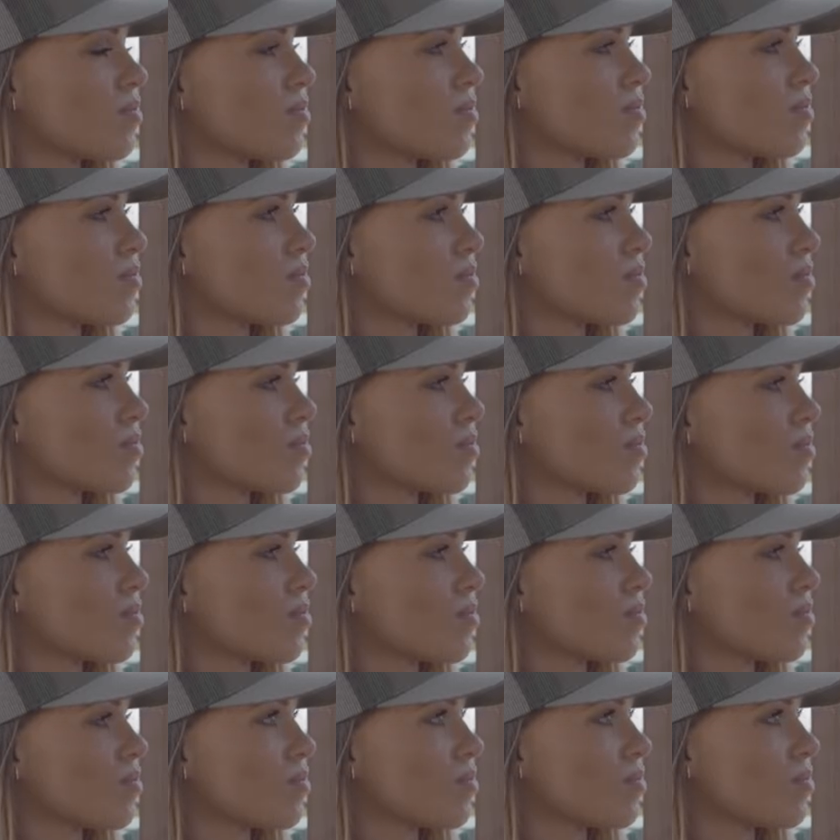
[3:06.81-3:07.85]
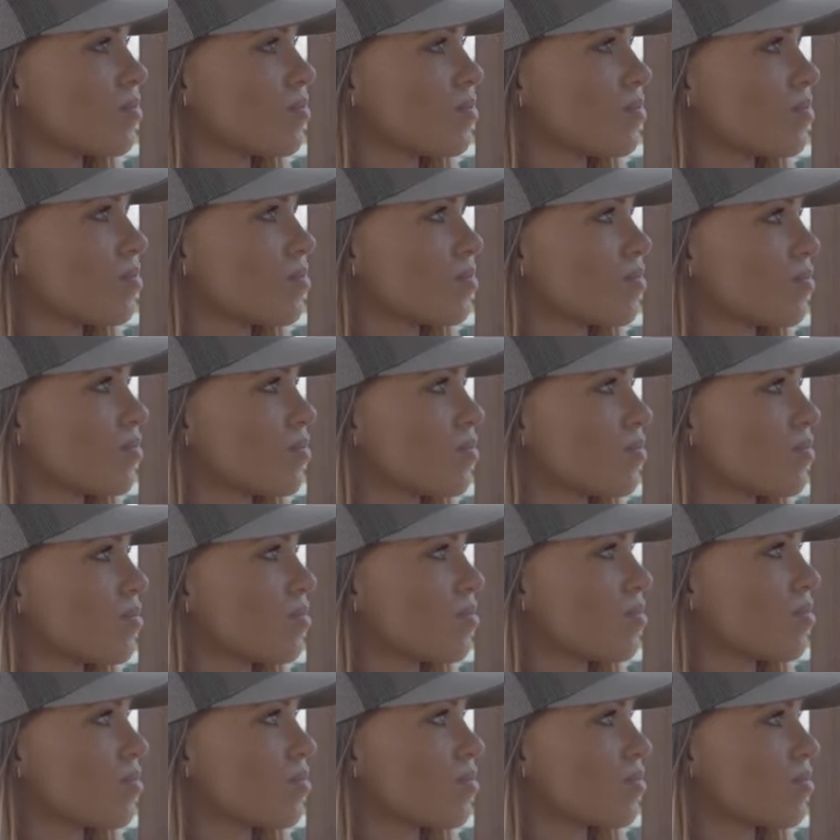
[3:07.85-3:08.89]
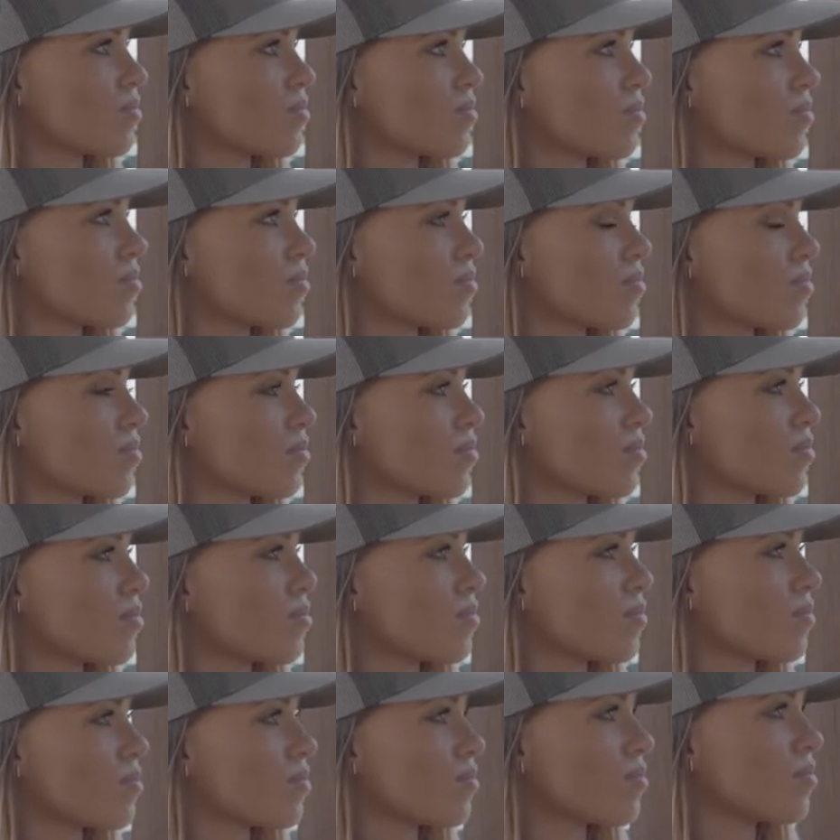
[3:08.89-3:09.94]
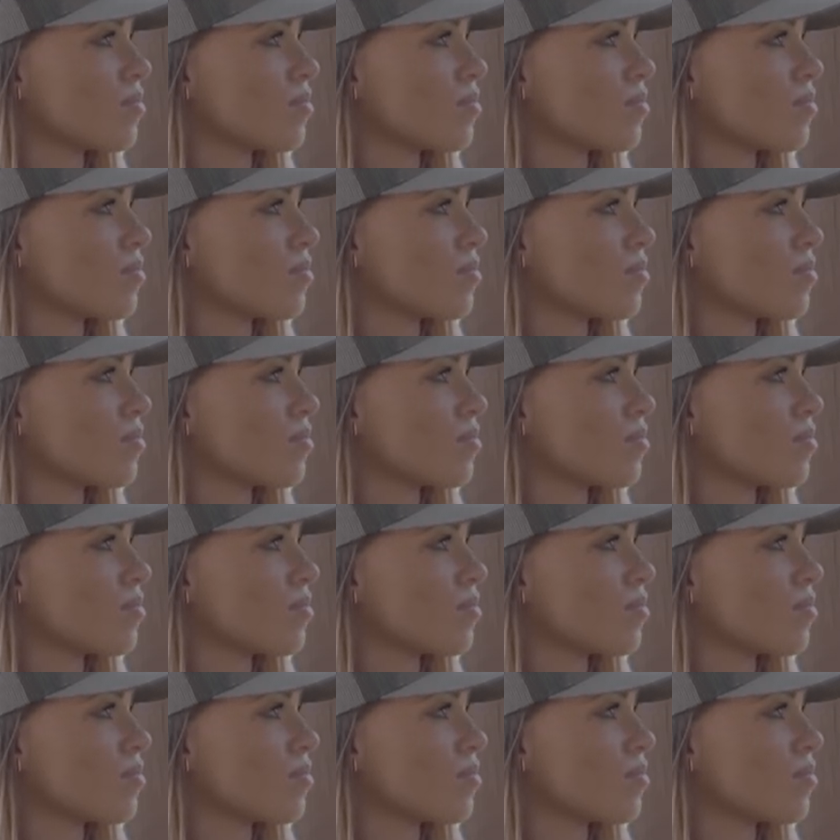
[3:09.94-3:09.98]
(silent)